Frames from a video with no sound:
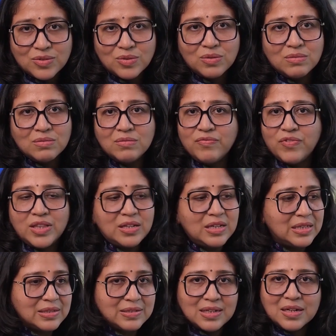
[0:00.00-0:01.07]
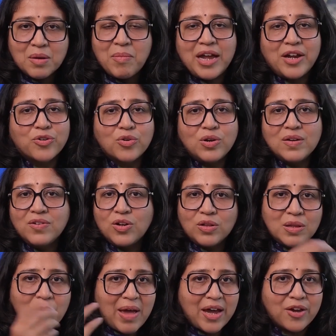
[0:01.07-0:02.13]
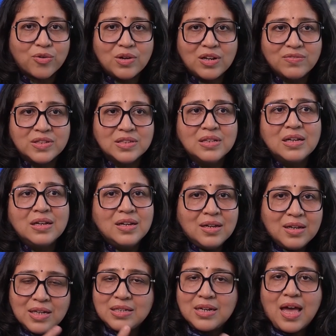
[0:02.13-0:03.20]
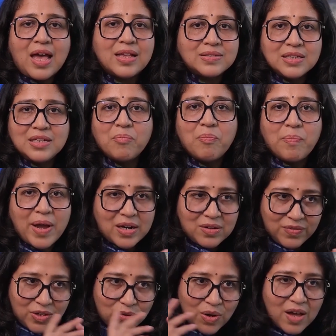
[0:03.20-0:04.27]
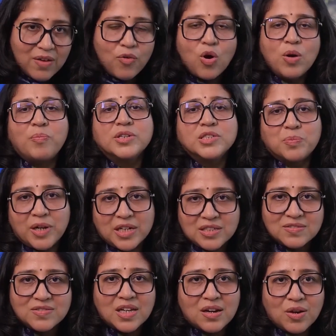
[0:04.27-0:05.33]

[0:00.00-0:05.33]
So whether it is at a micro level or the macro level, it has an impact when you have all perspectives